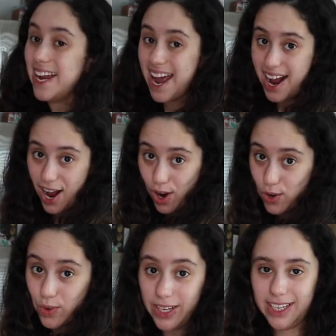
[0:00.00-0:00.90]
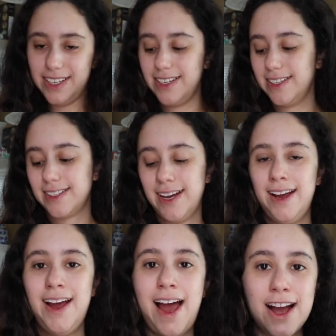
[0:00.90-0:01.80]
Now it is
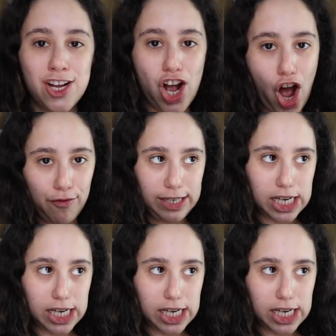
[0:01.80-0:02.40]
coffee